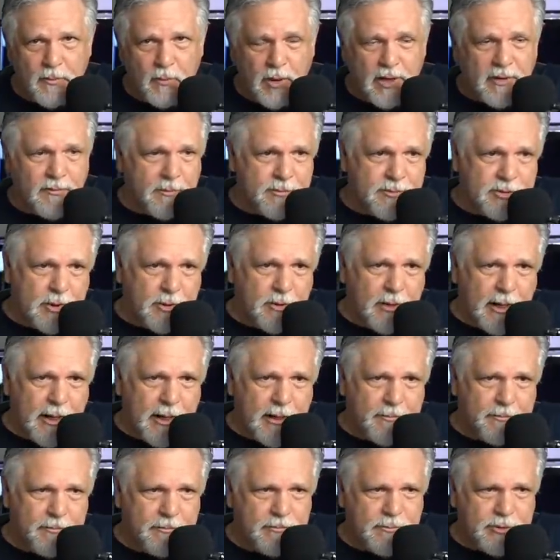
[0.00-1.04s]
One of
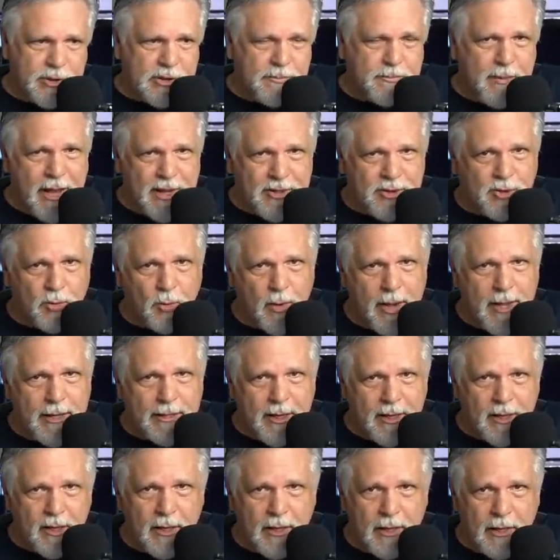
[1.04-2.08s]
them just passed away
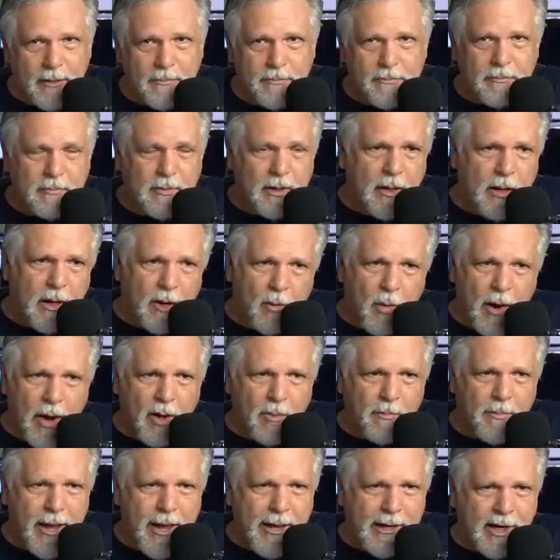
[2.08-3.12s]
a while
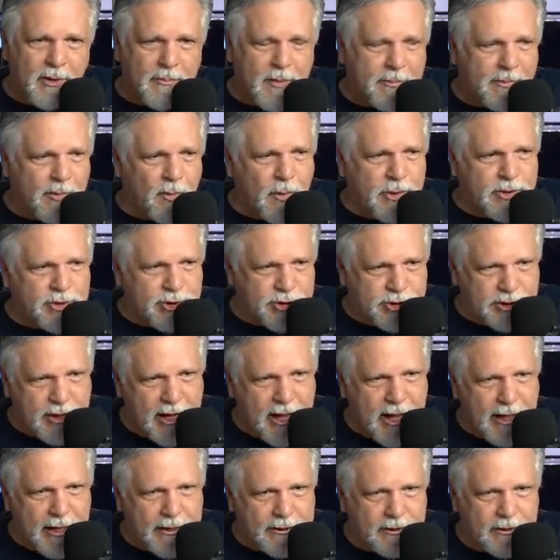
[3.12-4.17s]
back. I remember one just
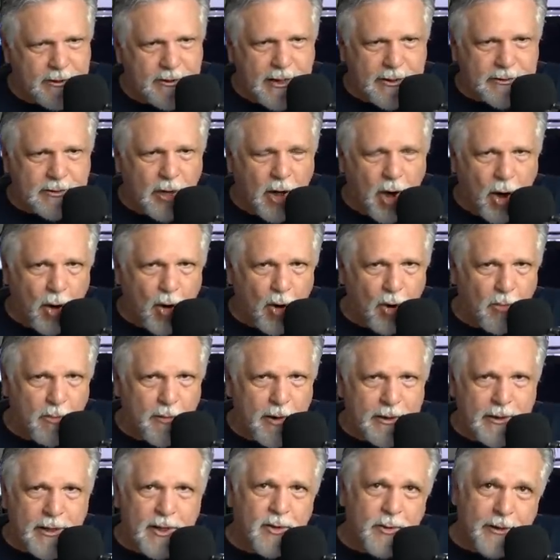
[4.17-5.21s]
died at the home.
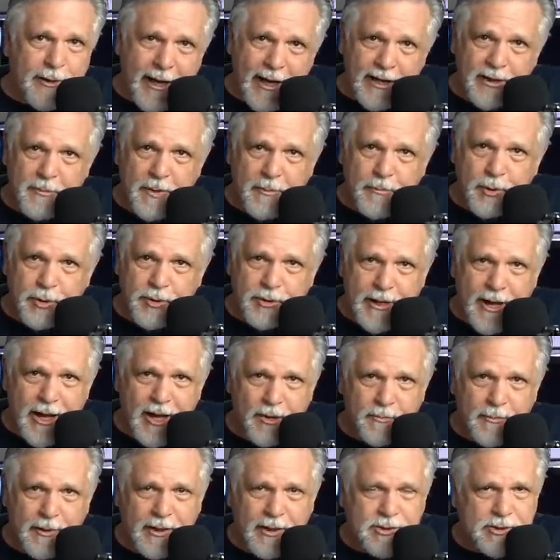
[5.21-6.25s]
Another one had to be put
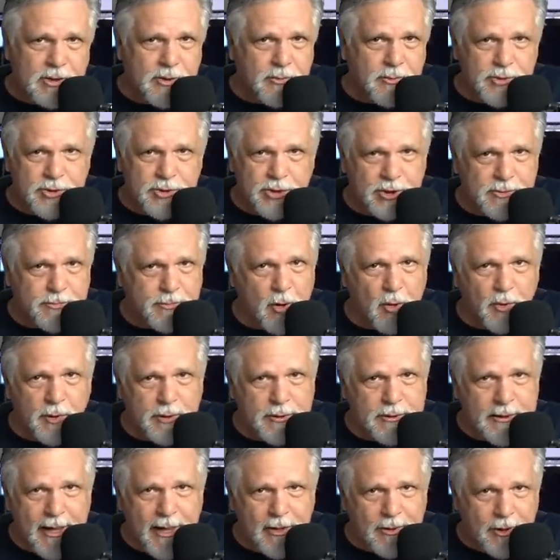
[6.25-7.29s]
down because he was just broken
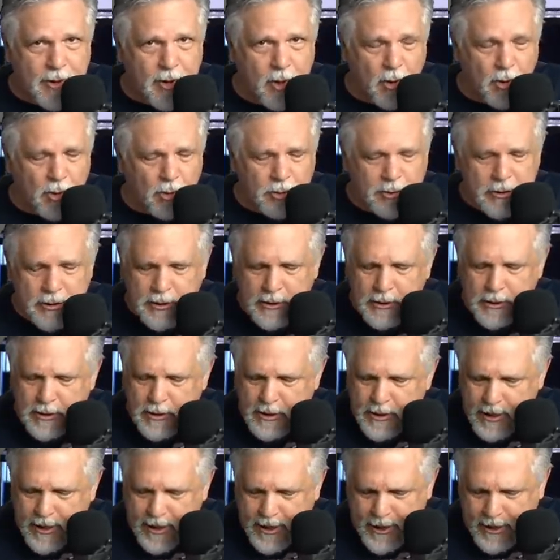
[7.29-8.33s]
down and old.
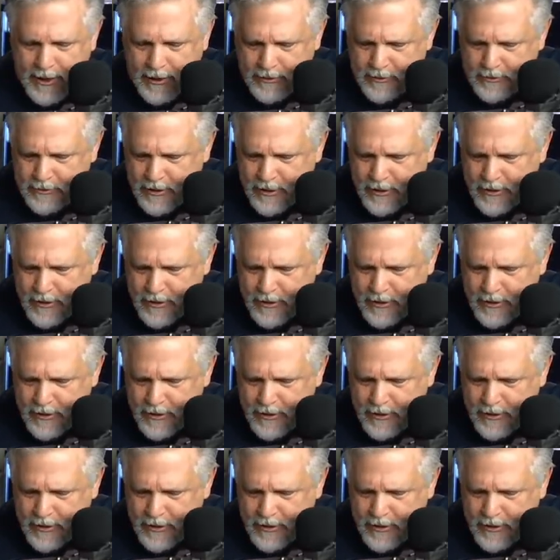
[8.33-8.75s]
And